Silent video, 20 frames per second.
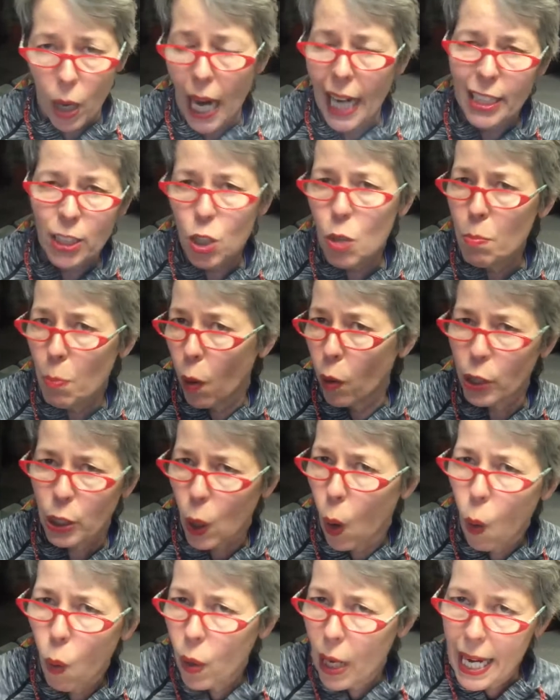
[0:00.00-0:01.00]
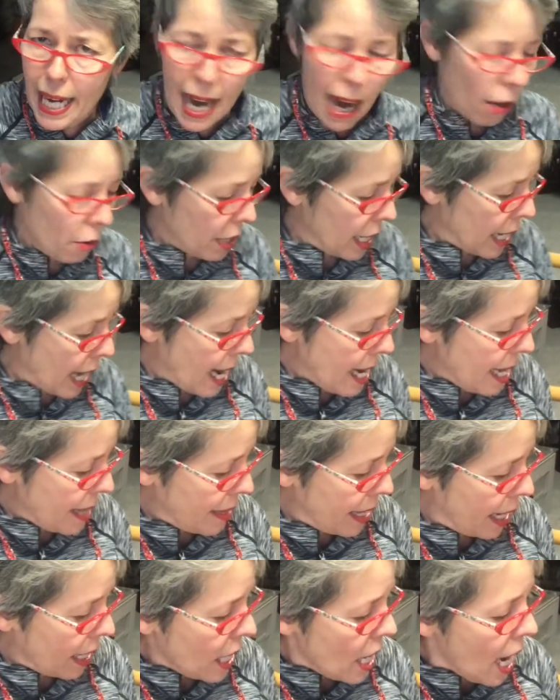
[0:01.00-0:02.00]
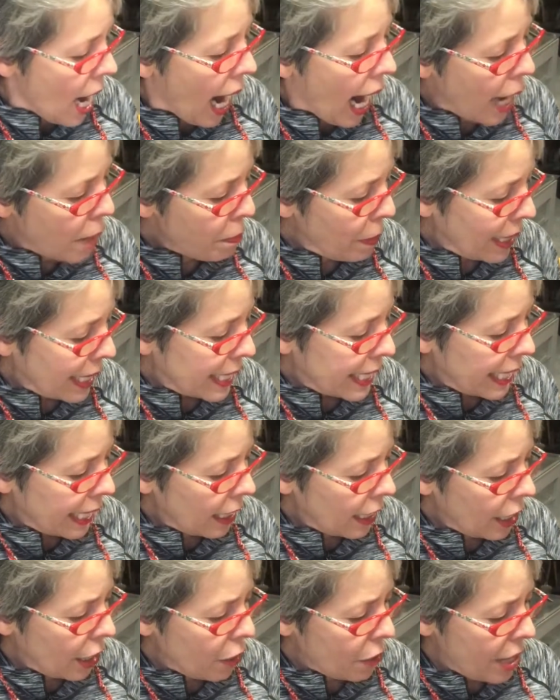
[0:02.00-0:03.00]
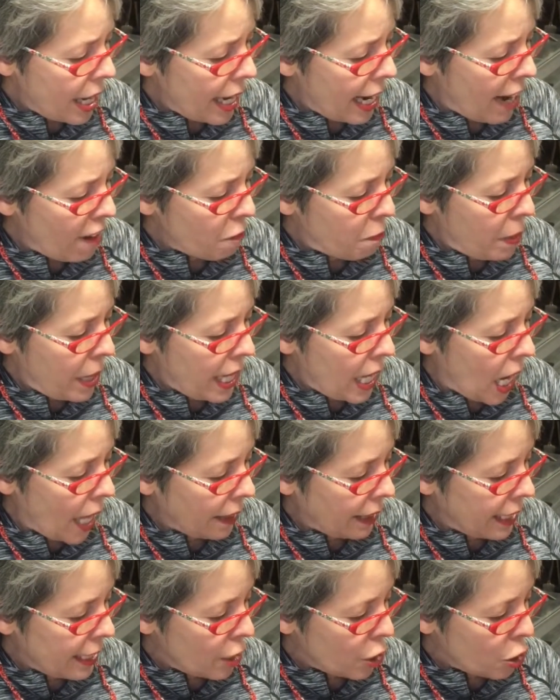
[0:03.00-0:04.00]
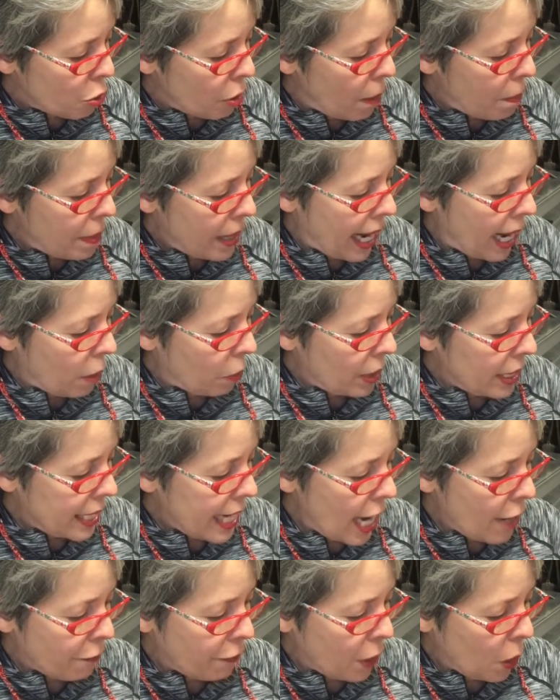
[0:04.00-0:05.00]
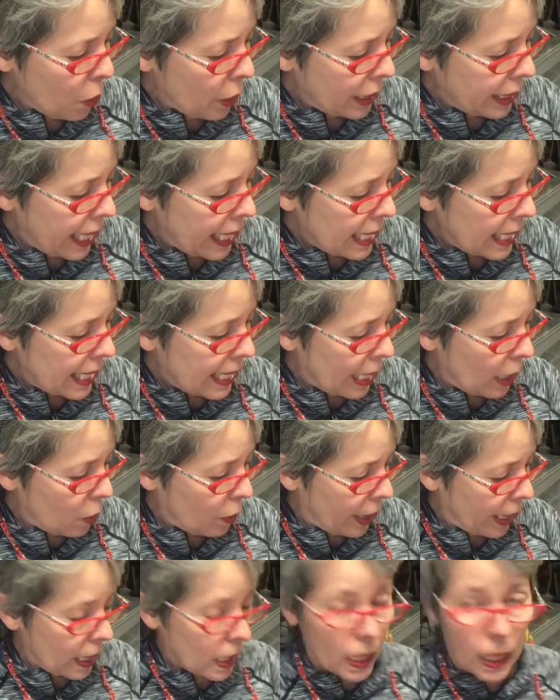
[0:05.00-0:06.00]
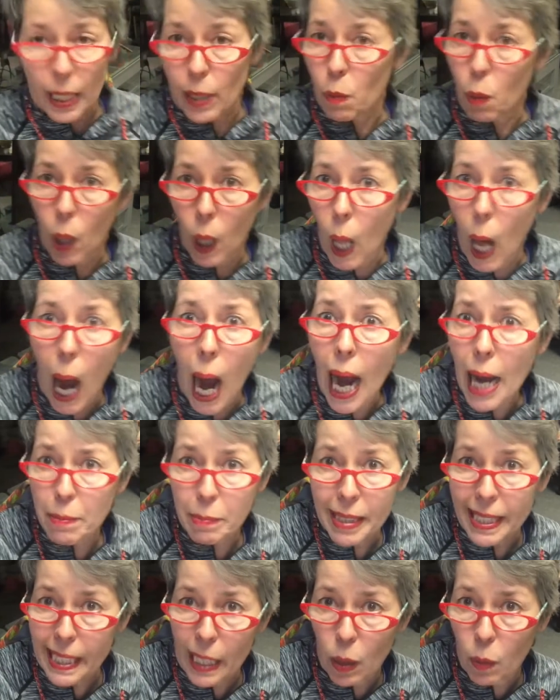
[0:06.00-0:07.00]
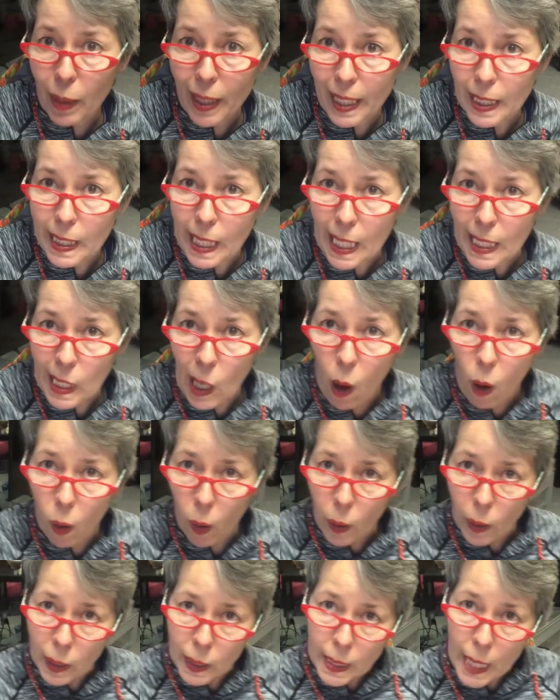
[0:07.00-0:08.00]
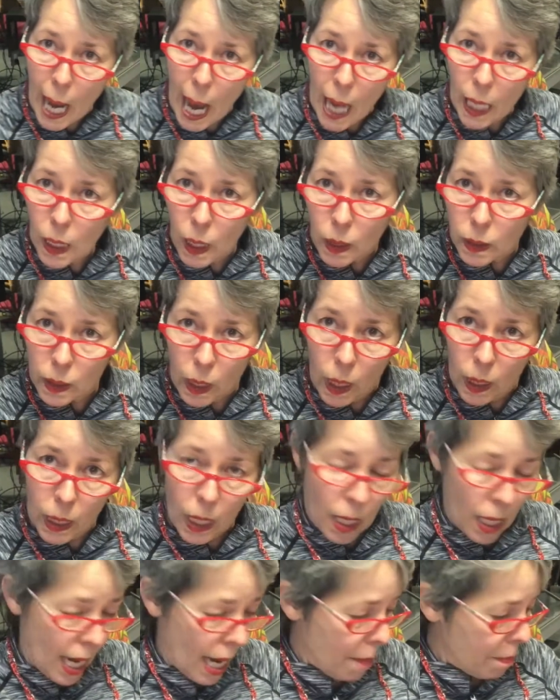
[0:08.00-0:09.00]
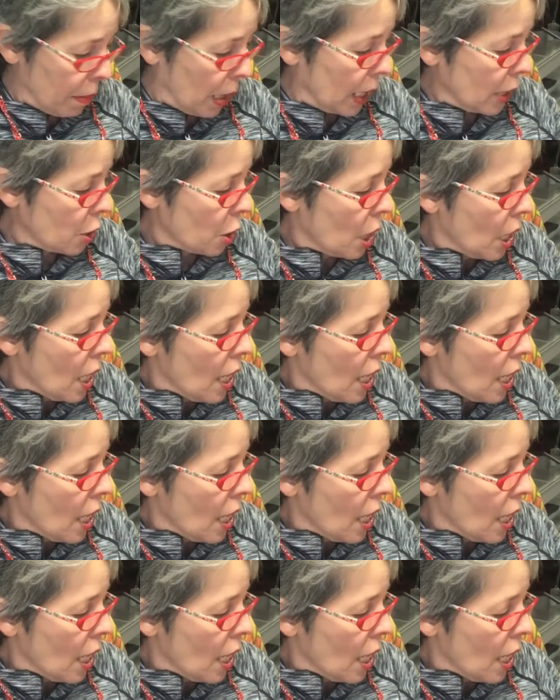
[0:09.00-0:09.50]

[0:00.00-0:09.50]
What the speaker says: I do more yoga now than anything. I'd be sillier than I've been on this trip, and I would take fewer things seriously. Well, I'm serious as a heart attack, I'll tell you that much.